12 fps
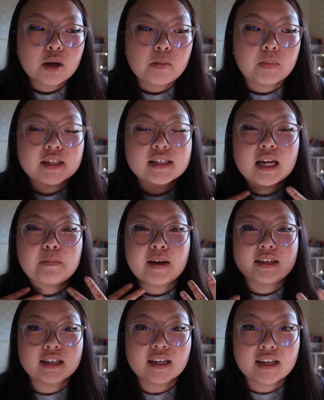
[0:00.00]
but this time I
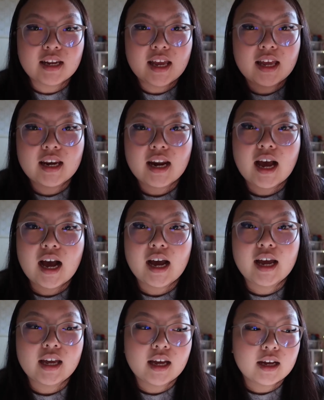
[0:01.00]
did, and
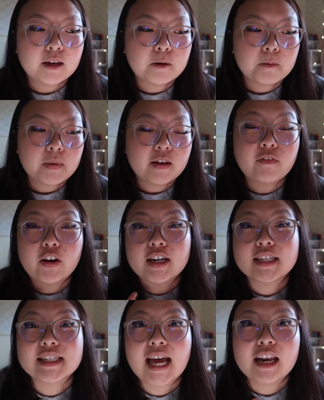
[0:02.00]
I am very
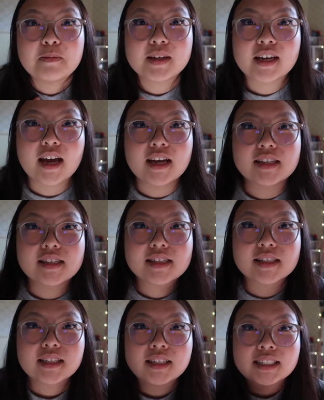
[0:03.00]
sad
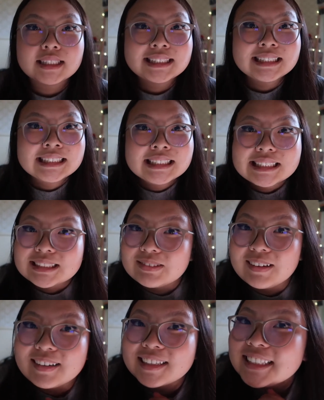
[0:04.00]
because,
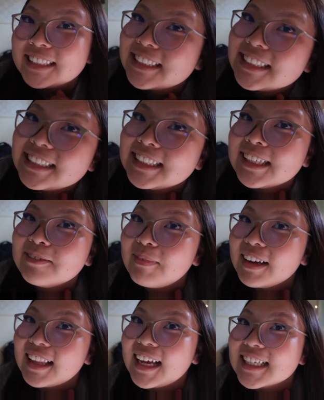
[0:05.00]
well,
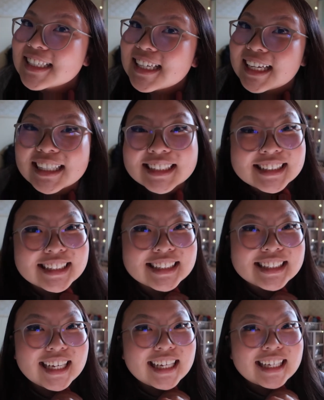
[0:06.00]
my lash tech is
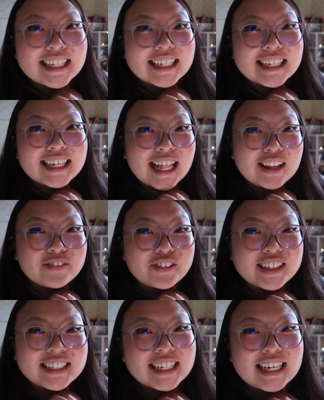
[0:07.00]
in
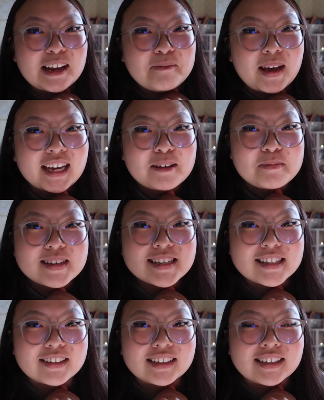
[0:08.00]
California and I'm back in
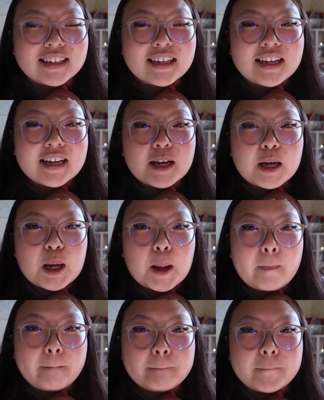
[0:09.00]
Minnesota,
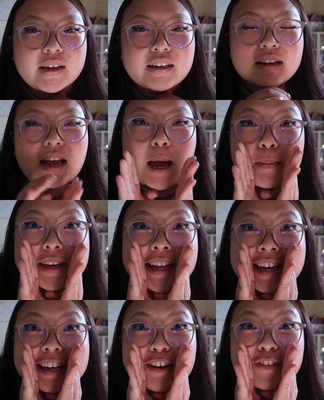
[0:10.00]
but I'm
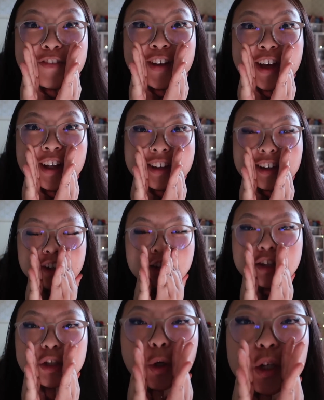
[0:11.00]
getting a fill.
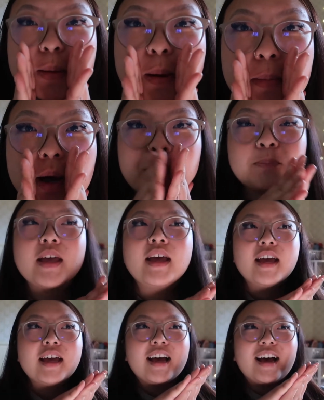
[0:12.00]
Don't tell my
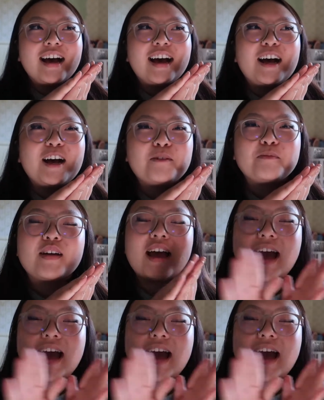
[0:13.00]
mom.